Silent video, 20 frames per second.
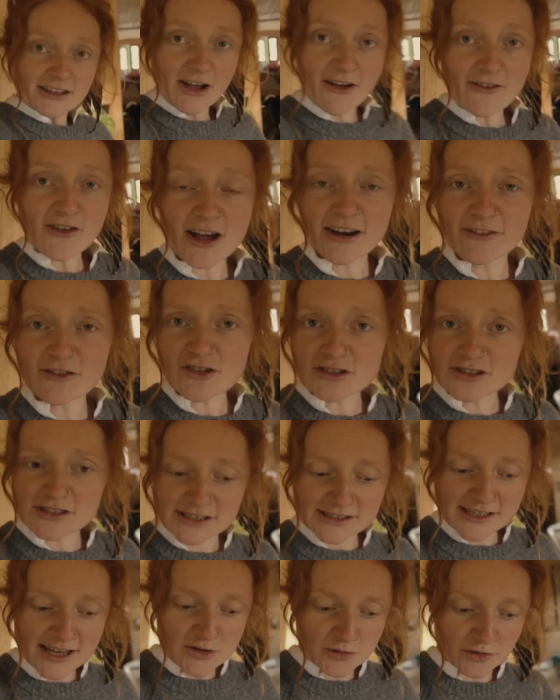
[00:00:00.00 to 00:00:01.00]
I've kind of got to the
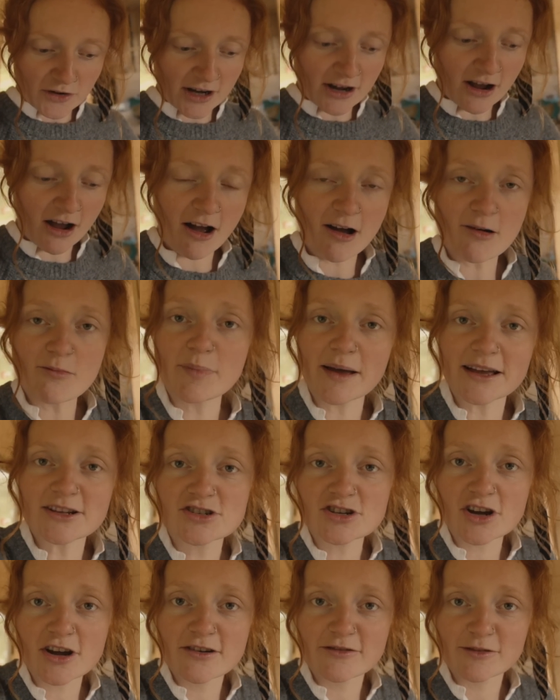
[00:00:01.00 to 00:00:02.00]
stage where I can't
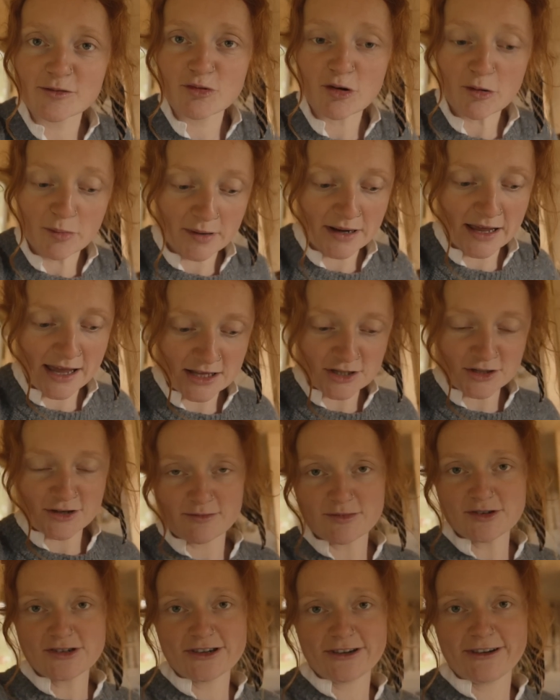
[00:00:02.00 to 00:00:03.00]
bend over properly and do
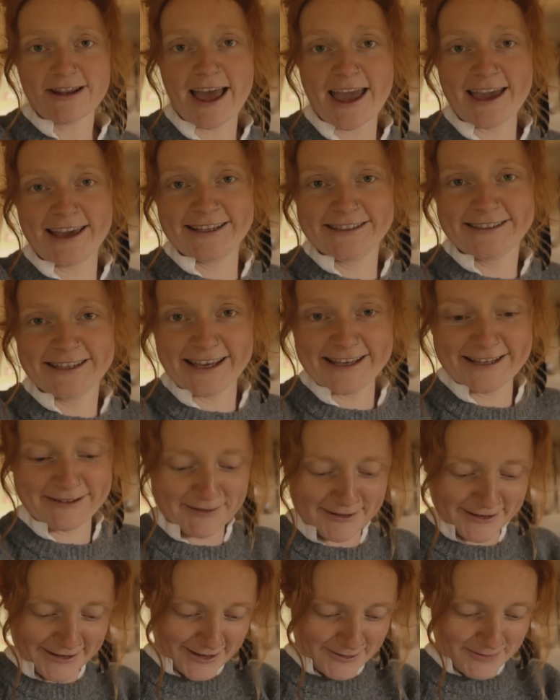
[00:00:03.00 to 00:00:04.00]
up my shoelaces
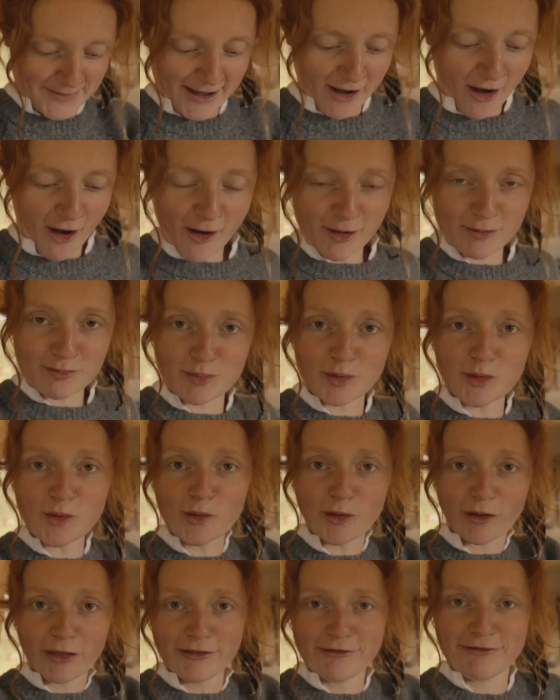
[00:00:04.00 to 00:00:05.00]
because of this big hard
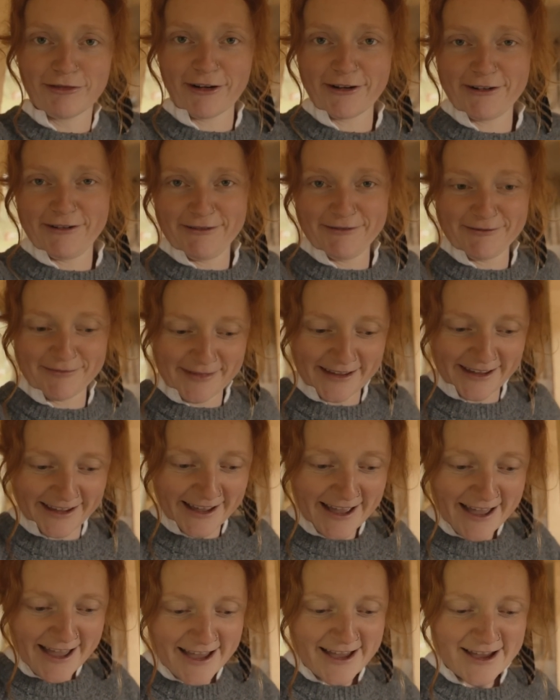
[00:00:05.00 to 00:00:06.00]
ball on the front of
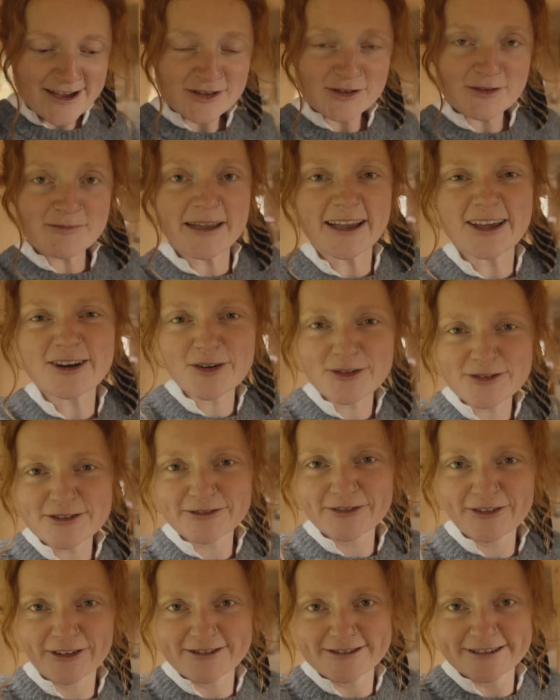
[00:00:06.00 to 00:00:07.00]
me. So I make a lot
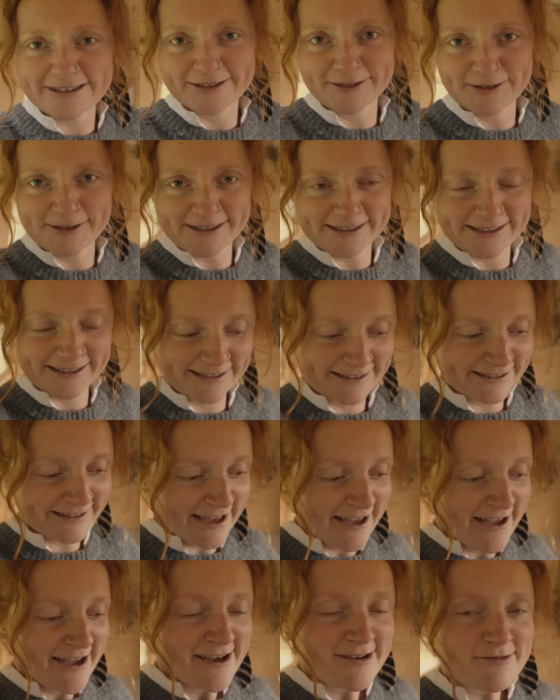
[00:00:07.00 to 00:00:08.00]
of grunting noises.
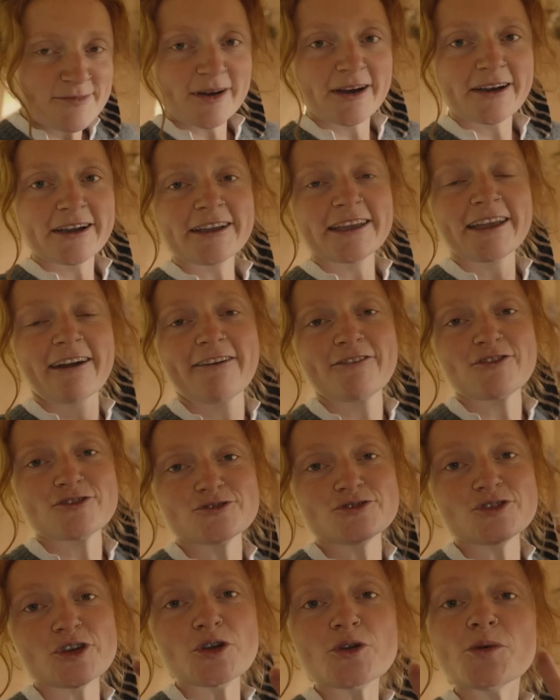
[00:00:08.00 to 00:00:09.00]
But yeah, I've
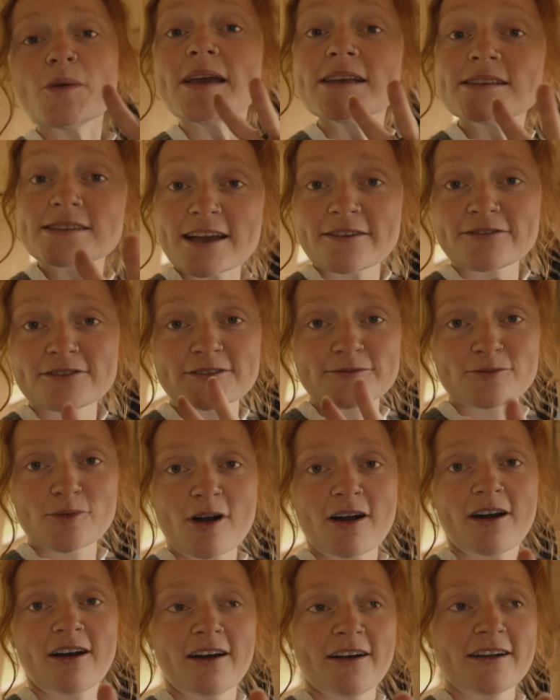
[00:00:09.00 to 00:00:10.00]
got 2 weeks left of
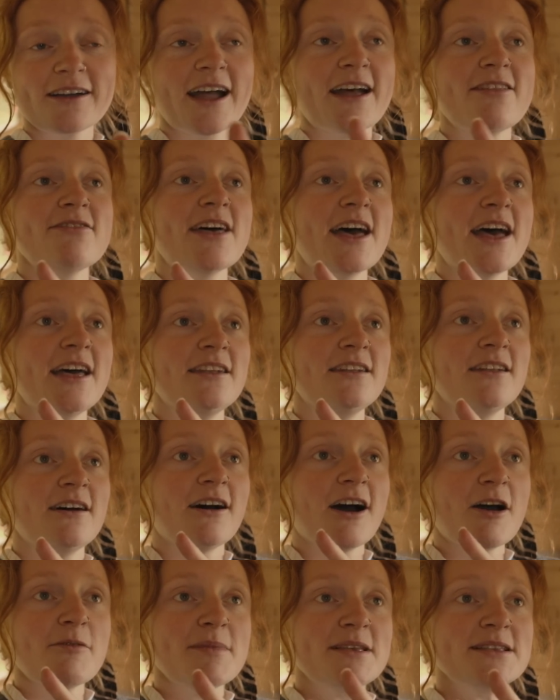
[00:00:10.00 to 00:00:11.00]
work and then
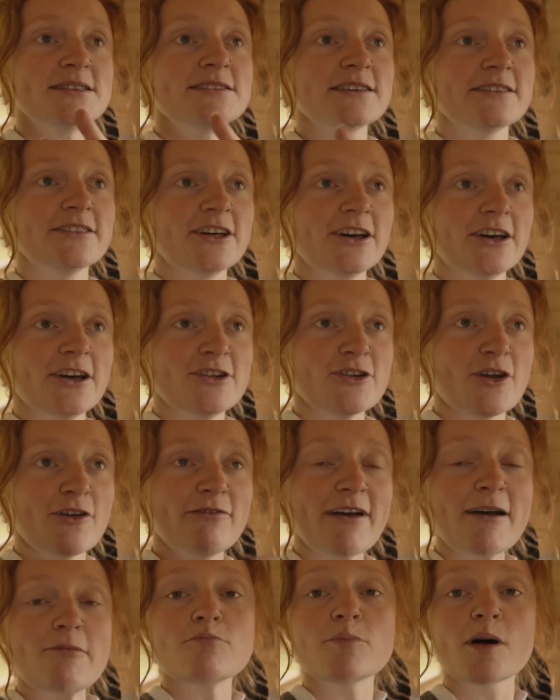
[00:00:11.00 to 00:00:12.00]
I'm into the
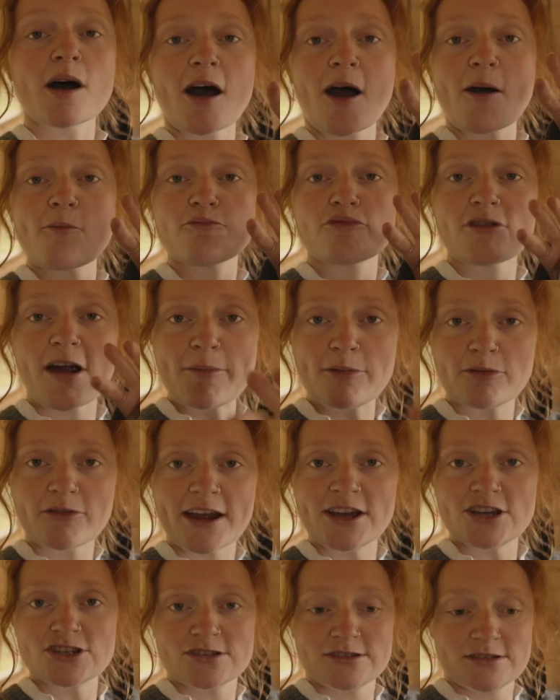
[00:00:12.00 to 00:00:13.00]
November
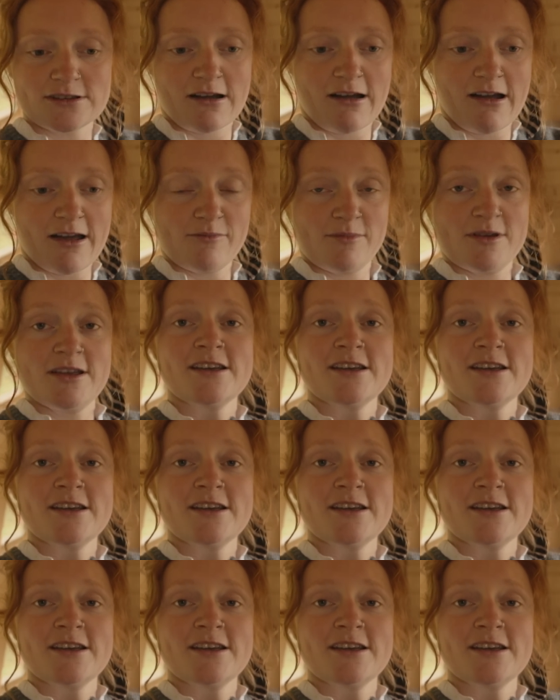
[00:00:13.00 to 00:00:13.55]
preparation time.